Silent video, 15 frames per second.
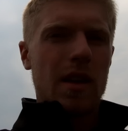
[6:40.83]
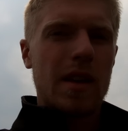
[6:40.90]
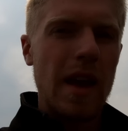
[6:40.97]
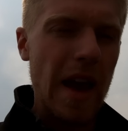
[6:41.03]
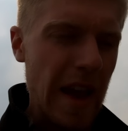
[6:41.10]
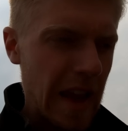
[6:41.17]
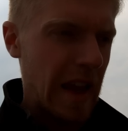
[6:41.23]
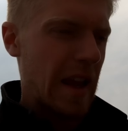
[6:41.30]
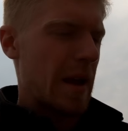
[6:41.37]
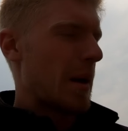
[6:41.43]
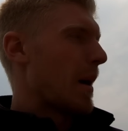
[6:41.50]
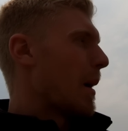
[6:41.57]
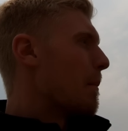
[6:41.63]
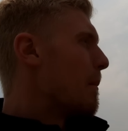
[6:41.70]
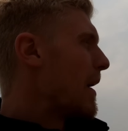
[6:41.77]
Okay,
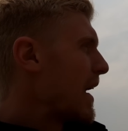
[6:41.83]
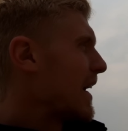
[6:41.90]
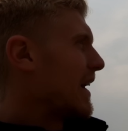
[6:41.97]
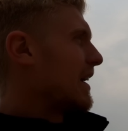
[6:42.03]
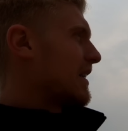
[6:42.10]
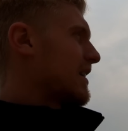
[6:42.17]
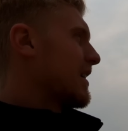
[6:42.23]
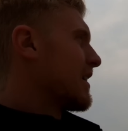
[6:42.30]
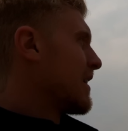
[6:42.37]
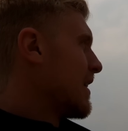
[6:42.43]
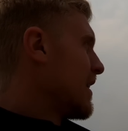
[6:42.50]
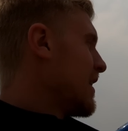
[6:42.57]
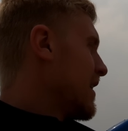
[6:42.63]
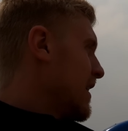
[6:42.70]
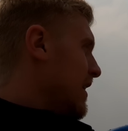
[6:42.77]
I made it.
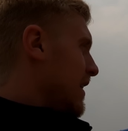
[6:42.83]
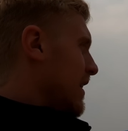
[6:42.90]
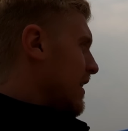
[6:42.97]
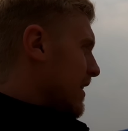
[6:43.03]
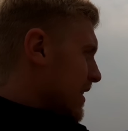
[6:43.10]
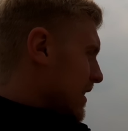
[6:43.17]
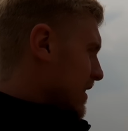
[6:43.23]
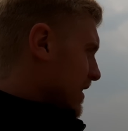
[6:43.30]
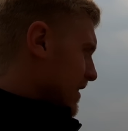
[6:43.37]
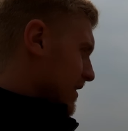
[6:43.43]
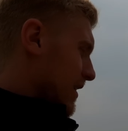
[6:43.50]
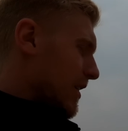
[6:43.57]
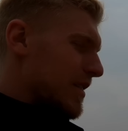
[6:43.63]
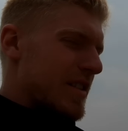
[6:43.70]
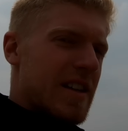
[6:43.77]

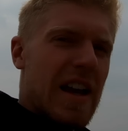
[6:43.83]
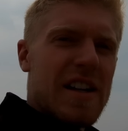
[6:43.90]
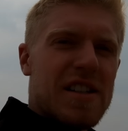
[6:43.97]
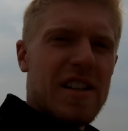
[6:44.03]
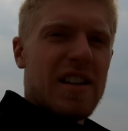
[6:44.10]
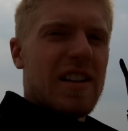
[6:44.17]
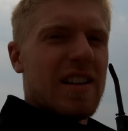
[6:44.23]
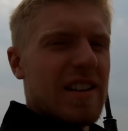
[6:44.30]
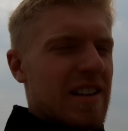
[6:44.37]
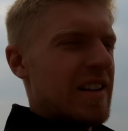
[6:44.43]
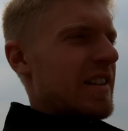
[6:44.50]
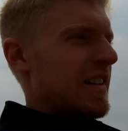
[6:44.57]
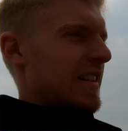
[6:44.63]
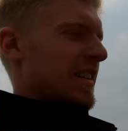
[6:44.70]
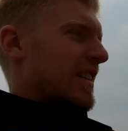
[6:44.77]
A little sketchy,
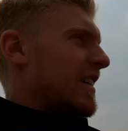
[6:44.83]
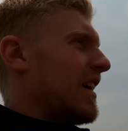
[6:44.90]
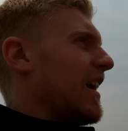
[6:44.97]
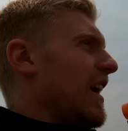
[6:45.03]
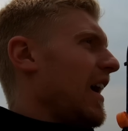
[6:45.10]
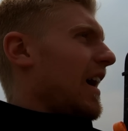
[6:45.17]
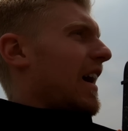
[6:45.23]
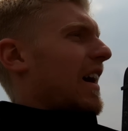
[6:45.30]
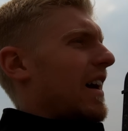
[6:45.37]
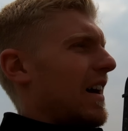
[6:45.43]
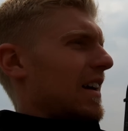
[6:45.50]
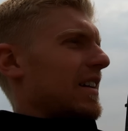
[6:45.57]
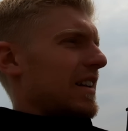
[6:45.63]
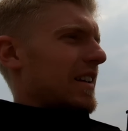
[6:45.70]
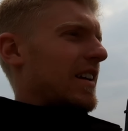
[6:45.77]

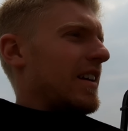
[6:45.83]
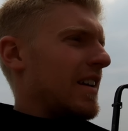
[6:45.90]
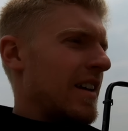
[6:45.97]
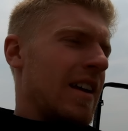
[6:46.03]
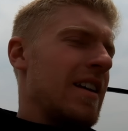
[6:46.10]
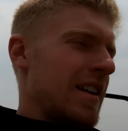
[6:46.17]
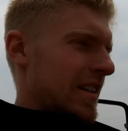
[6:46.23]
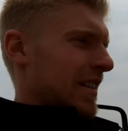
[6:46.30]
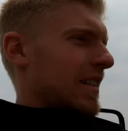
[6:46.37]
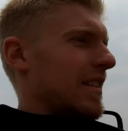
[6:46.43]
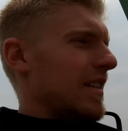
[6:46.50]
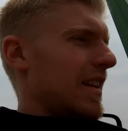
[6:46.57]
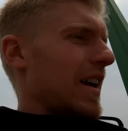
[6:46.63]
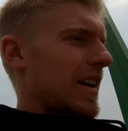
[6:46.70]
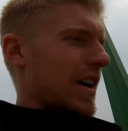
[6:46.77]
and
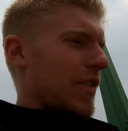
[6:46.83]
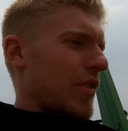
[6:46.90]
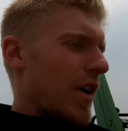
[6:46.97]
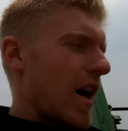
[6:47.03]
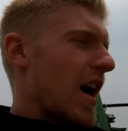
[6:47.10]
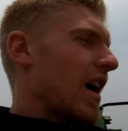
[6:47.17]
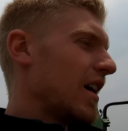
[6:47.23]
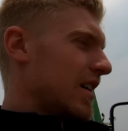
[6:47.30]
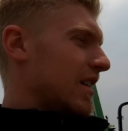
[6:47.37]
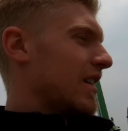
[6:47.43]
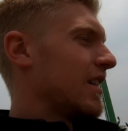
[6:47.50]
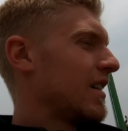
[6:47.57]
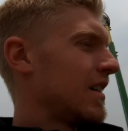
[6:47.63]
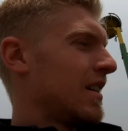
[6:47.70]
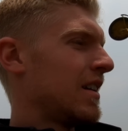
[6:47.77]
like I thought,
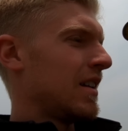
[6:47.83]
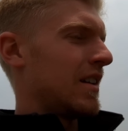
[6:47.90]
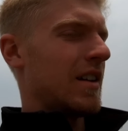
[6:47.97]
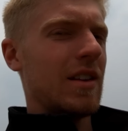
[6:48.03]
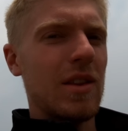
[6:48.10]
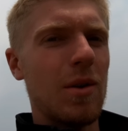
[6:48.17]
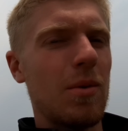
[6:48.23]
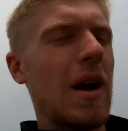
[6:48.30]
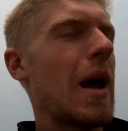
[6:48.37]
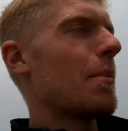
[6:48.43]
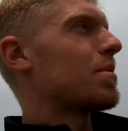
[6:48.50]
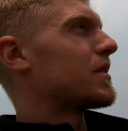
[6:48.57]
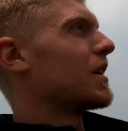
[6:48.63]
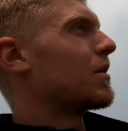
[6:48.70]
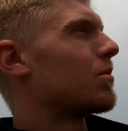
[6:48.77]
the
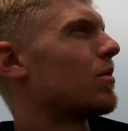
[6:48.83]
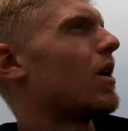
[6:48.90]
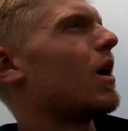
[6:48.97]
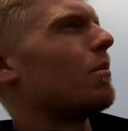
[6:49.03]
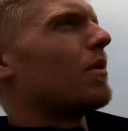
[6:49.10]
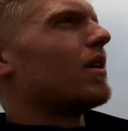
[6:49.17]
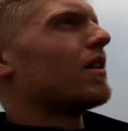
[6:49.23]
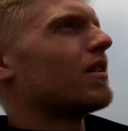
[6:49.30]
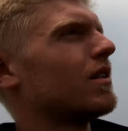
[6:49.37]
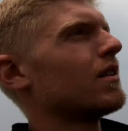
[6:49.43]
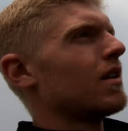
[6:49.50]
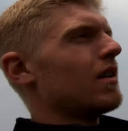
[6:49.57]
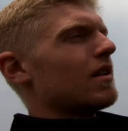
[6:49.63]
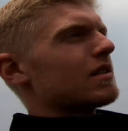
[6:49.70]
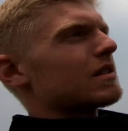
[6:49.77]
ramp did rub
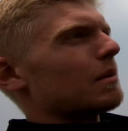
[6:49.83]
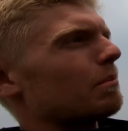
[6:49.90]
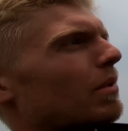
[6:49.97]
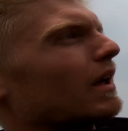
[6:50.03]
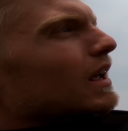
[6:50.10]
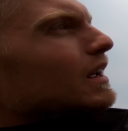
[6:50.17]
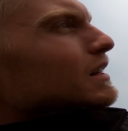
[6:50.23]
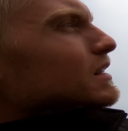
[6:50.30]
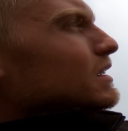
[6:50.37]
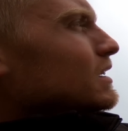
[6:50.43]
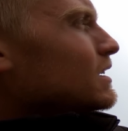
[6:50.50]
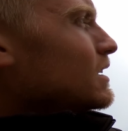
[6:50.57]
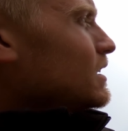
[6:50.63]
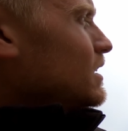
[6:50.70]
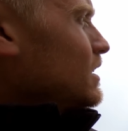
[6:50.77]
some paint
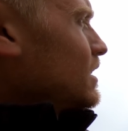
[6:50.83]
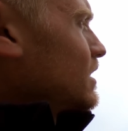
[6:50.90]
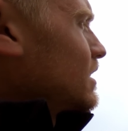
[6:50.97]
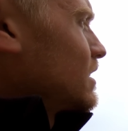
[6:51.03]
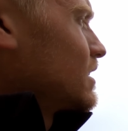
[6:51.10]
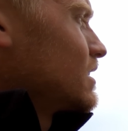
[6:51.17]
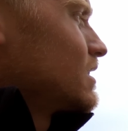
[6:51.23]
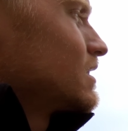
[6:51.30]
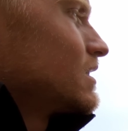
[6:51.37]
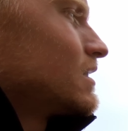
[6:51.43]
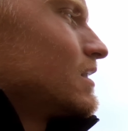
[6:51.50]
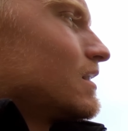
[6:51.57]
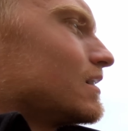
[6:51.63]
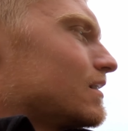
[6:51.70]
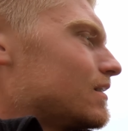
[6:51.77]

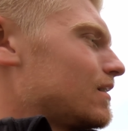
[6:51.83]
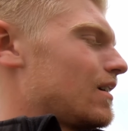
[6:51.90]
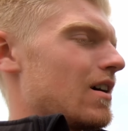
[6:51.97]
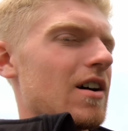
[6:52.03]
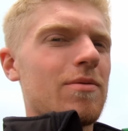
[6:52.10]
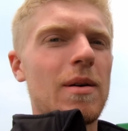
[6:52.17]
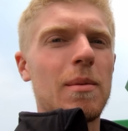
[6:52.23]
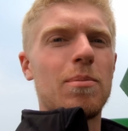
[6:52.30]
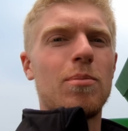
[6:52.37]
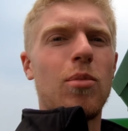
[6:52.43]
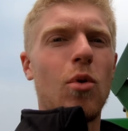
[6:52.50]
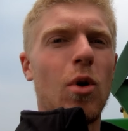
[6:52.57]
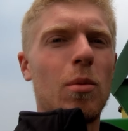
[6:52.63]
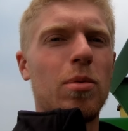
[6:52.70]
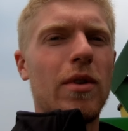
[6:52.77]
off my
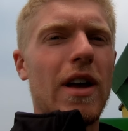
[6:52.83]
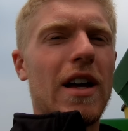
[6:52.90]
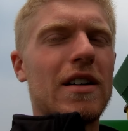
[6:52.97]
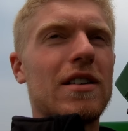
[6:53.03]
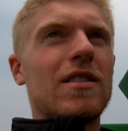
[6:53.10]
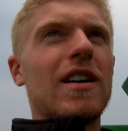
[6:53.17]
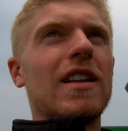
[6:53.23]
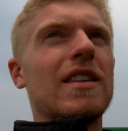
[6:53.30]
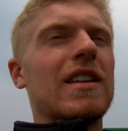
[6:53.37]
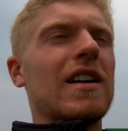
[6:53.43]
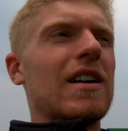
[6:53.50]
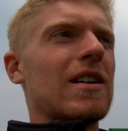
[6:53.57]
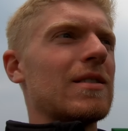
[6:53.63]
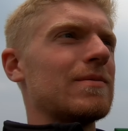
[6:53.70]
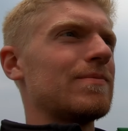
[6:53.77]
poor planter right
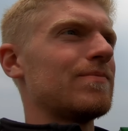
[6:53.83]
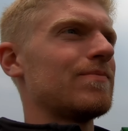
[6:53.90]
there.